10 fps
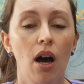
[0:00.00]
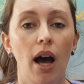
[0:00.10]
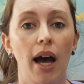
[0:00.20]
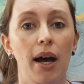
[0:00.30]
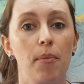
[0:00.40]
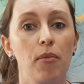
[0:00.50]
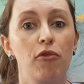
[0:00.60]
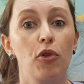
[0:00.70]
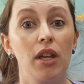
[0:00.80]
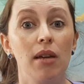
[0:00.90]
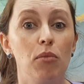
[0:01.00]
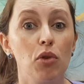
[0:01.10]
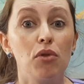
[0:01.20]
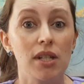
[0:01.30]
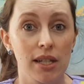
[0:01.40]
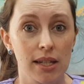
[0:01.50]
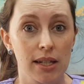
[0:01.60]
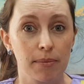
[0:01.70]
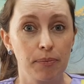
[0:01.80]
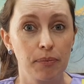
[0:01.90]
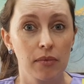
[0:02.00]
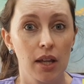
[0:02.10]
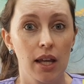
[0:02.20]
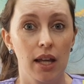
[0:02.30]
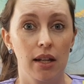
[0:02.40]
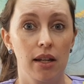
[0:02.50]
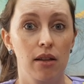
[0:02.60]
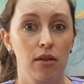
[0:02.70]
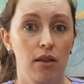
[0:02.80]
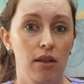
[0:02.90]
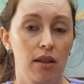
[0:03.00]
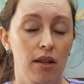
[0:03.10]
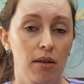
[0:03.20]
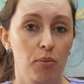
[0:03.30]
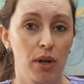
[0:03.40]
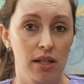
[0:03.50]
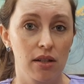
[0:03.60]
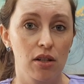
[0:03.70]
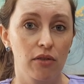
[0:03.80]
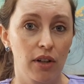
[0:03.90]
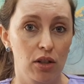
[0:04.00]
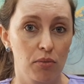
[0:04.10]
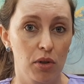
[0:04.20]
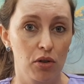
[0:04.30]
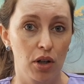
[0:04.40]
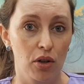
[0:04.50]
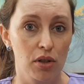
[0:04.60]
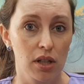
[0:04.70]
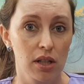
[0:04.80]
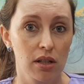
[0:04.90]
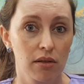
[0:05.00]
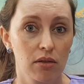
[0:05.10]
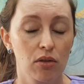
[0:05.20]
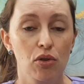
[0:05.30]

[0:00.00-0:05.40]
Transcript: um, for the immune system in the presence of endometriosis.